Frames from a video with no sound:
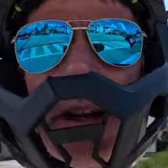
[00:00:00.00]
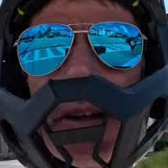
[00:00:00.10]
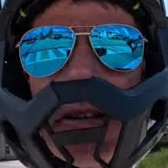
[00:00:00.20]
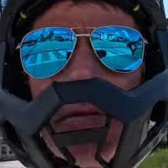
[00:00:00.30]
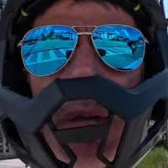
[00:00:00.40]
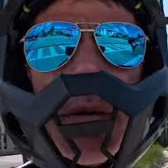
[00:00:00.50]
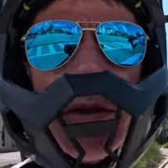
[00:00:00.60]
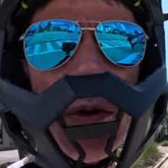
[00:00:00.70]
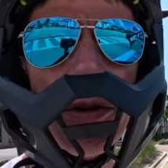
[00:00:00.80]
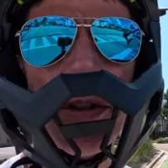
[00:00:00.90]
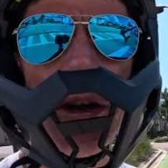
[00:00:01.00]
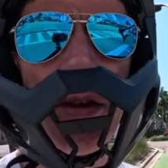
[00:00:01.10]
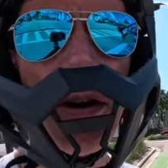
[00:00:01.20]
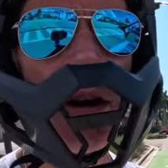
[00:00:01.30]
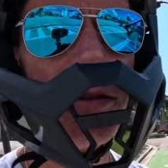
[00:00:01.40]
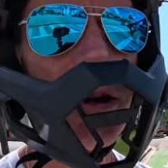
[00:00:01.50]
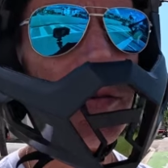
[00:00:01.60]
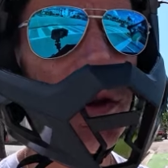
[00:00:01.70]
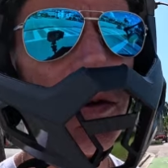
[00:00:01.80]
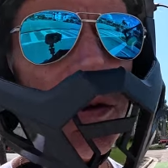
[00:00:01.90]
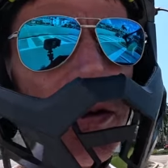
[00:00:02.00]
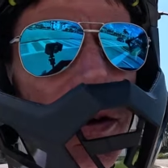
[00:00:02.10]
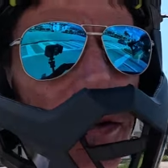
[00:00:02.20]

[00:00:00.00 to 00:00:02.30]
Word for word: I don't know. Maybe it's worse than I thought. I'm not quite sure.